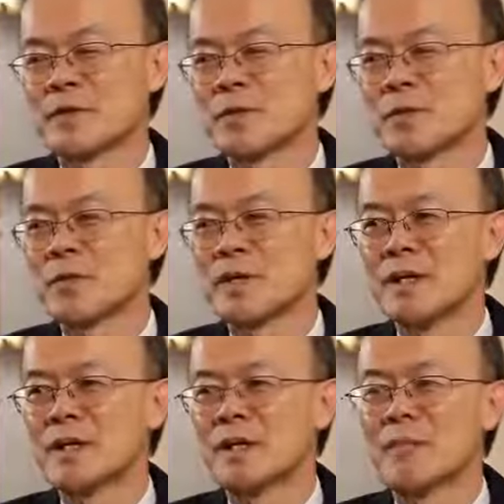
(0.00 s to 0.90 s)

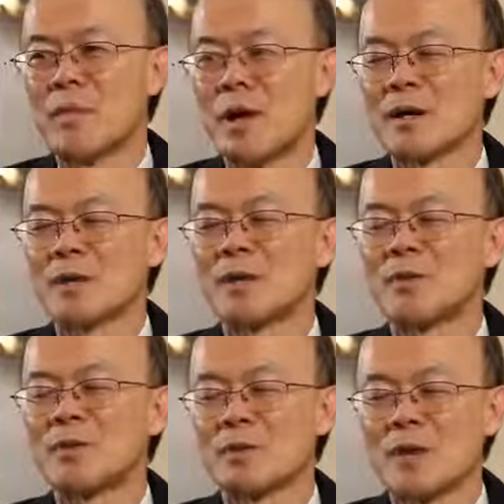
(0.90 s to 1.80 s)
between the
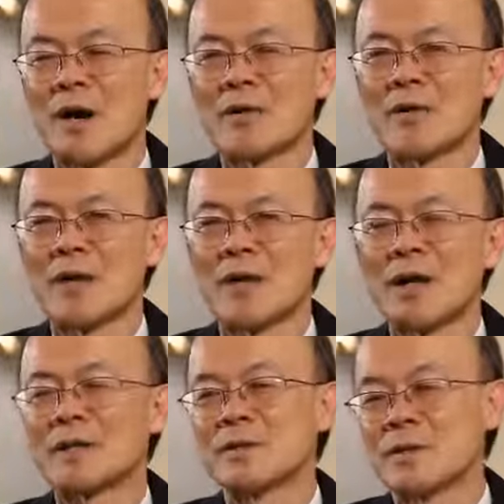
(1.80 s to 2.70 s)
molecule tocopherol
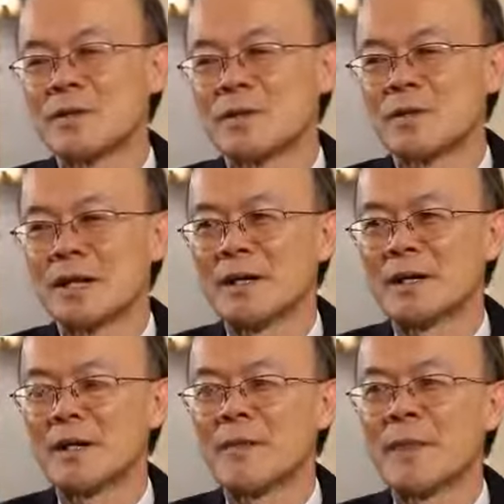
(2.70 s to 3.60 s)
and
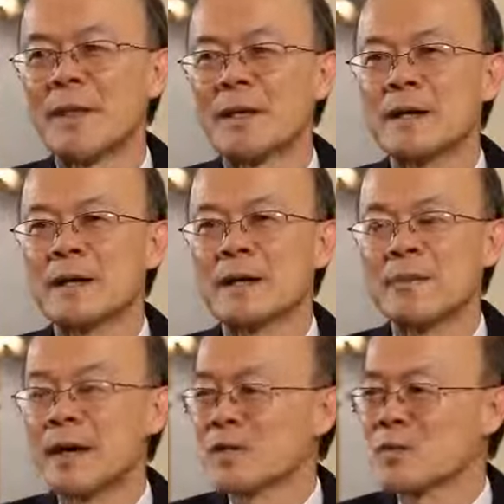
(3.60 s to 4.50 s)
tocotrienol. The
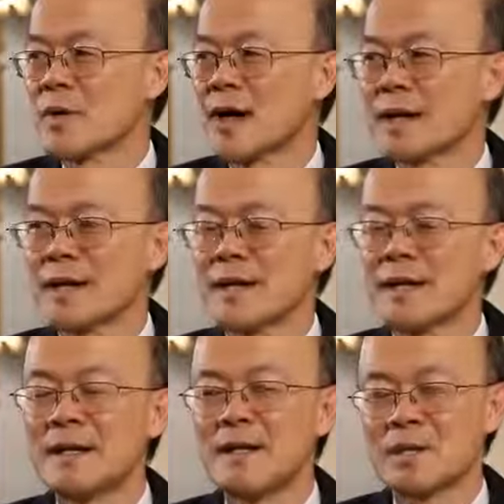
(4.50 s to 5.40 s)
best way I can
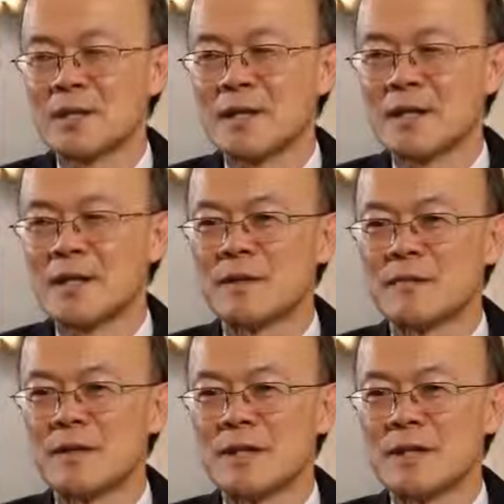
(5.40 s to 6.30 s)
illustrate the
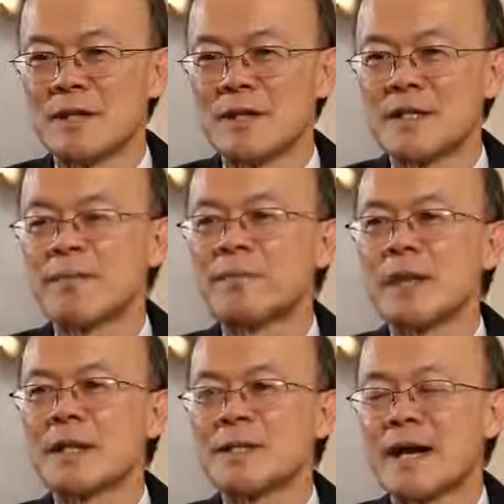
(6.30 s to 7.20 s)
difference is
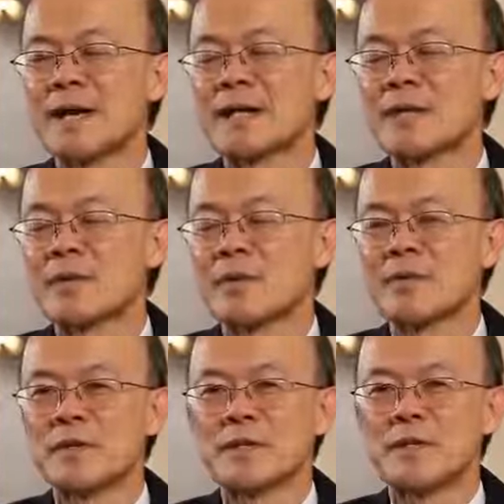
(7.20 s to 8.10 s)
scientists
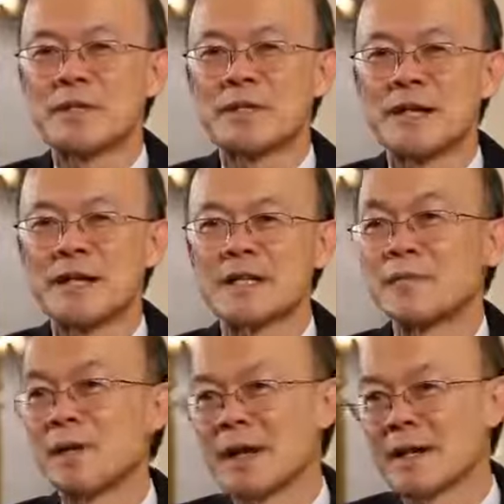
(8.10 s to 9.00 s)
refer to this as
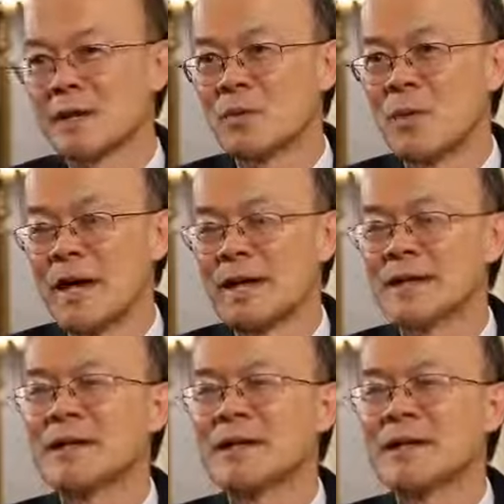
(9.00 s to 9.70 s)
molecular weight.